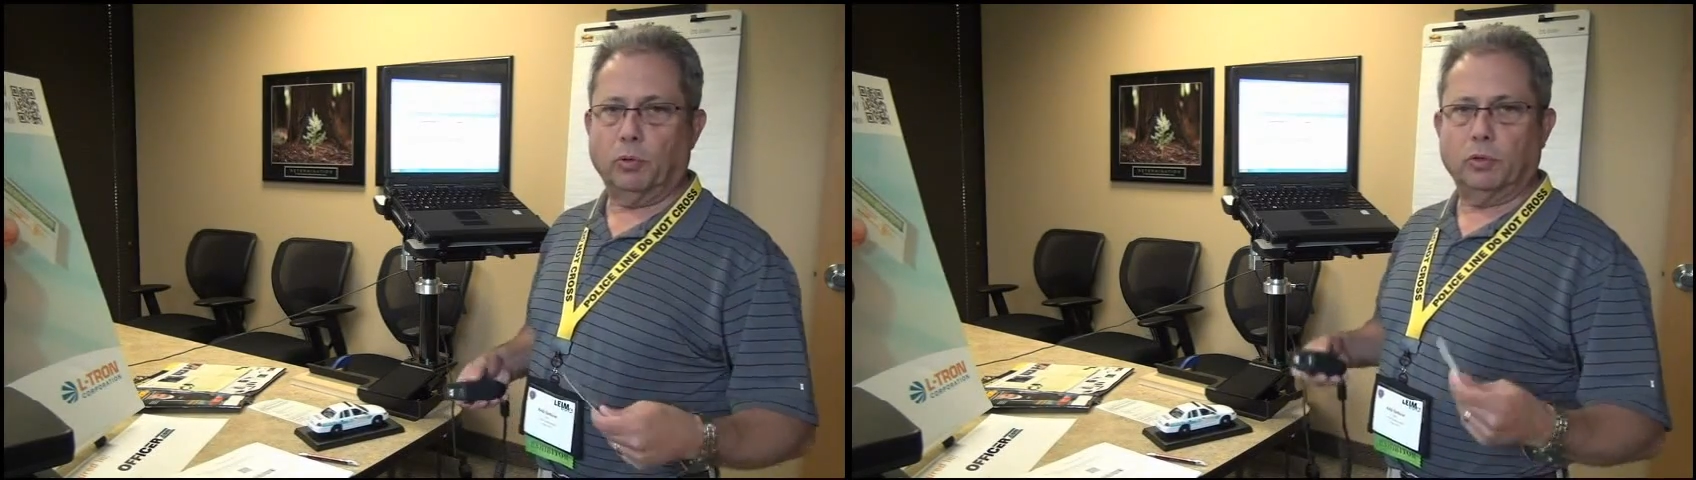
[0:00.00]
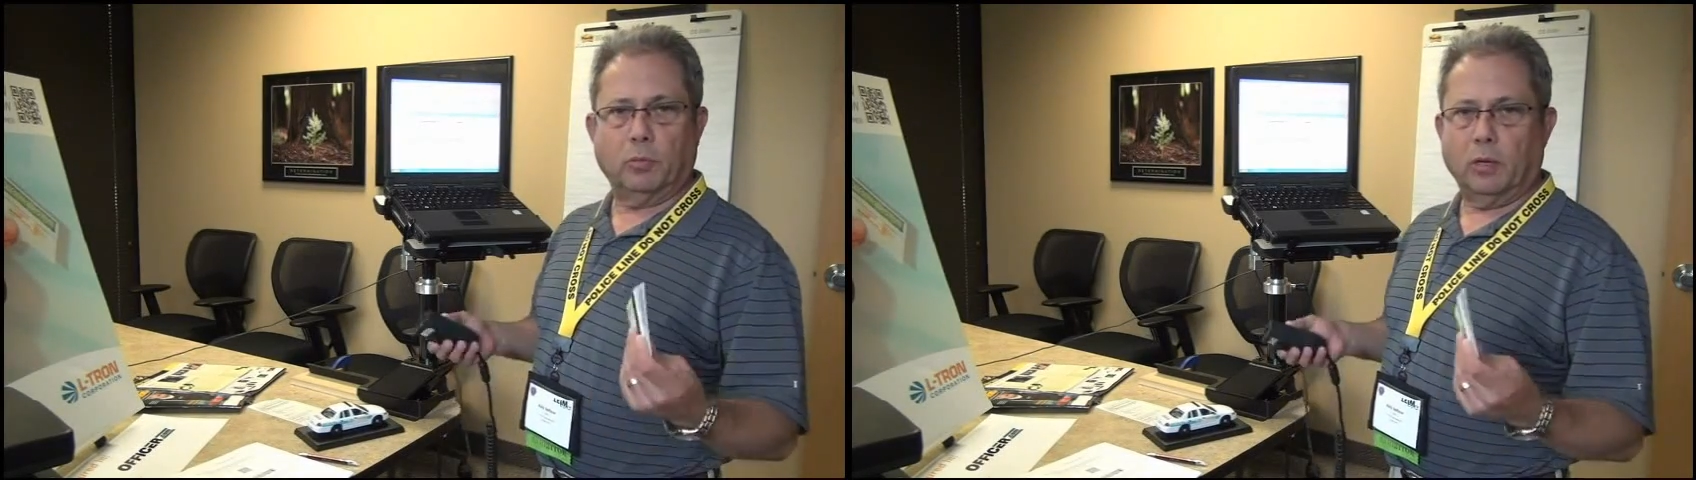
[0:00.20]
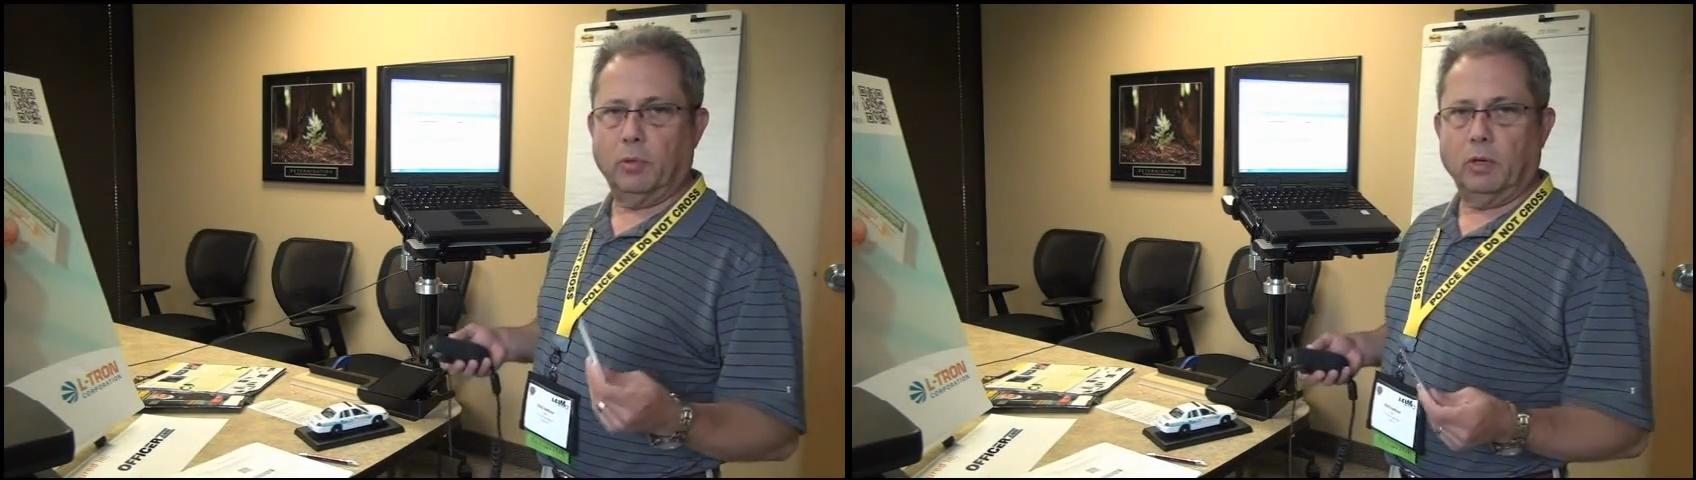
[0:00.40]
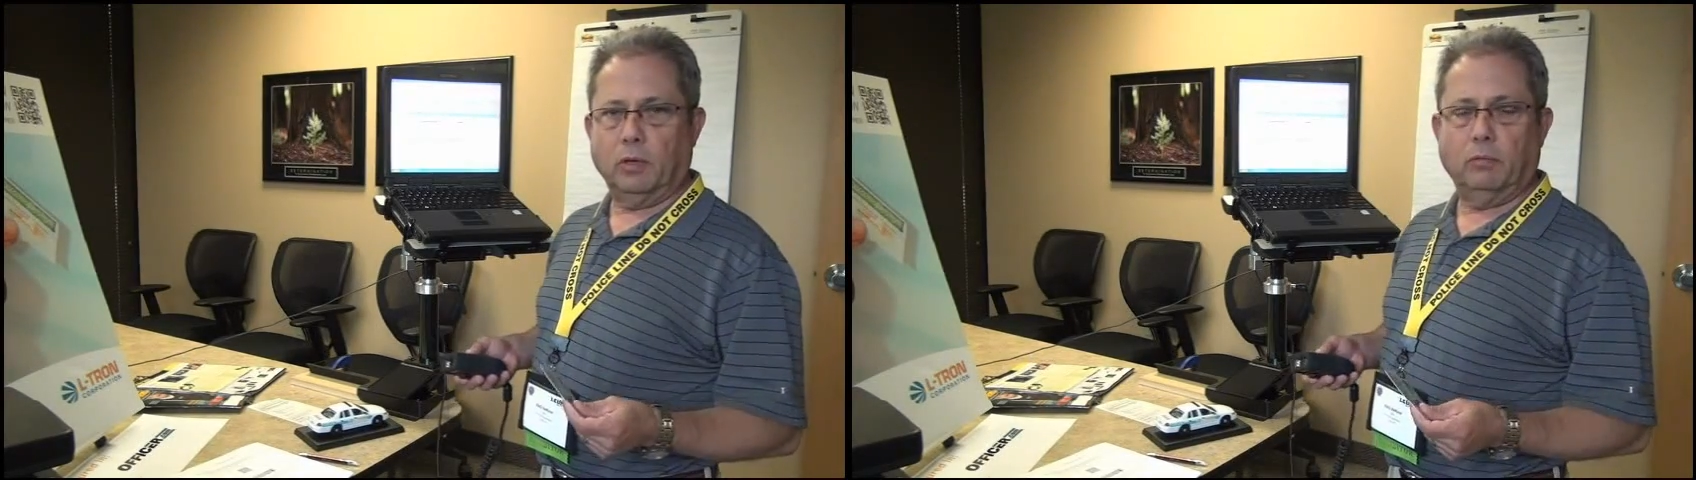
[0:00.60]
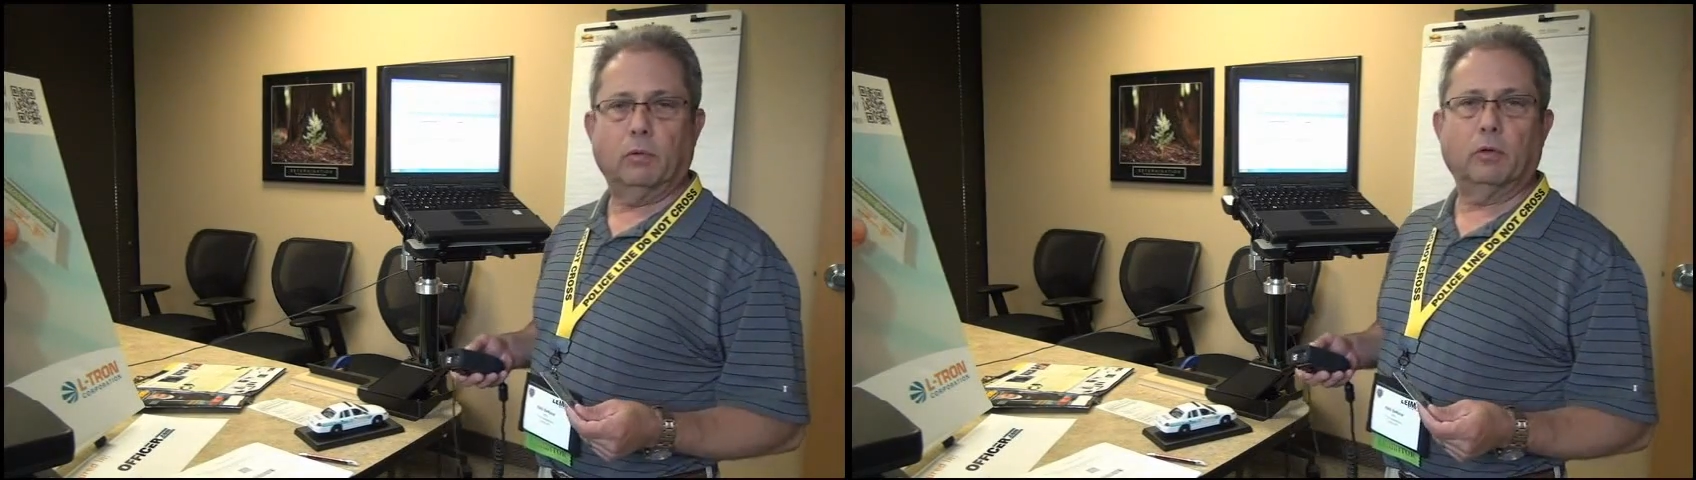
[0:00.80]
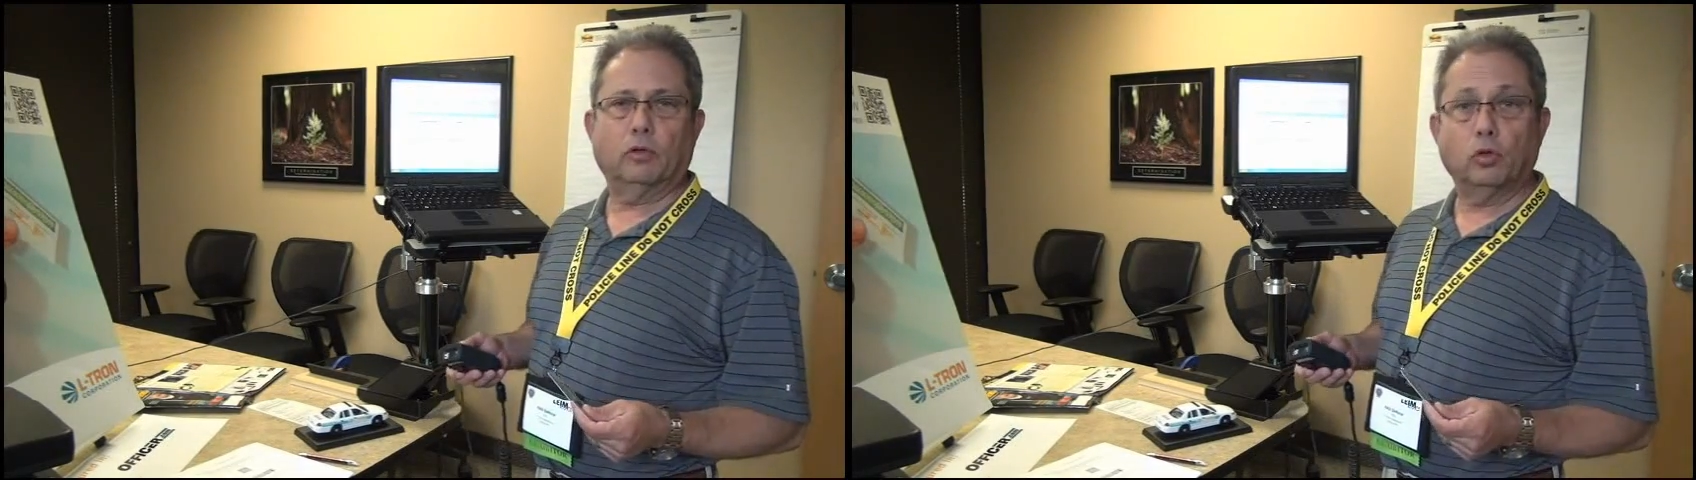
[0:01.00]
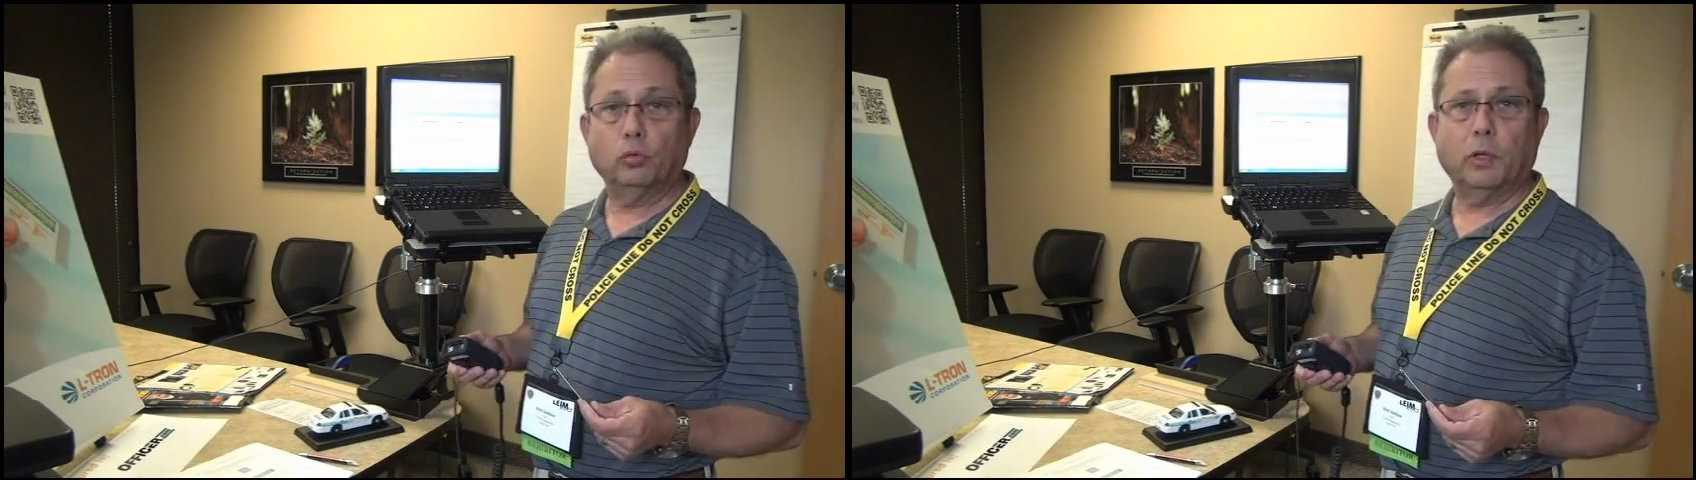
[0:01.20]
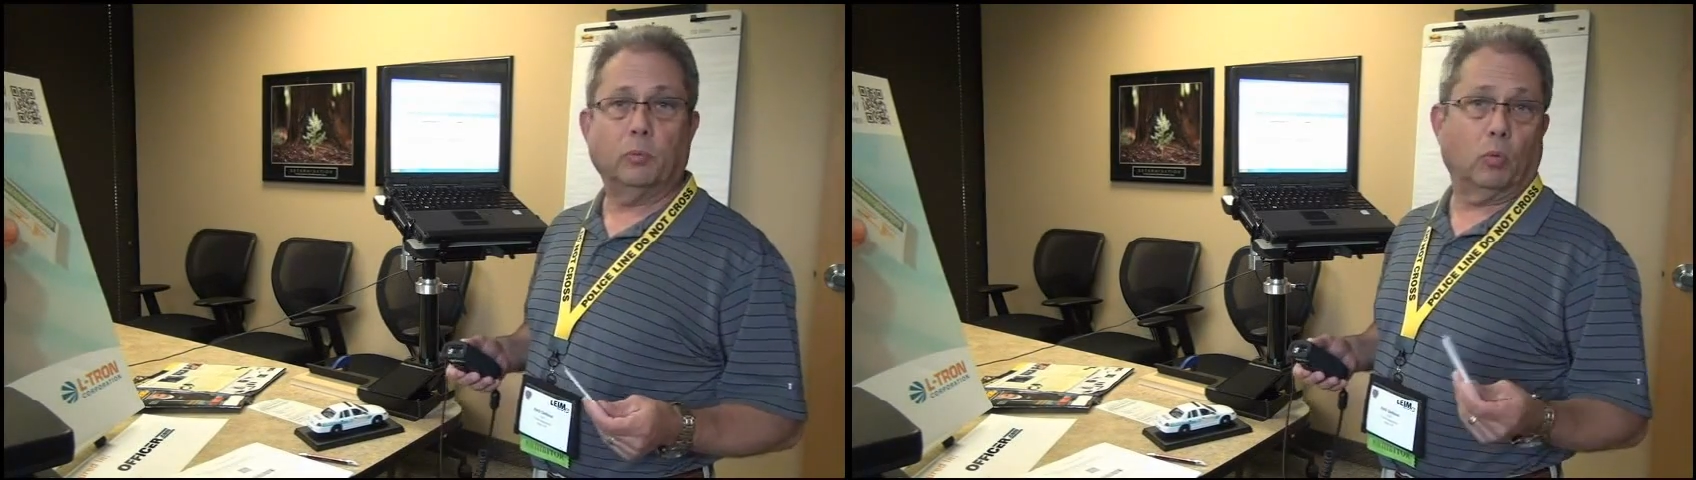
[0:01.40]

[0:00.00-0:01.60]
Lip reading: there may be 2 people,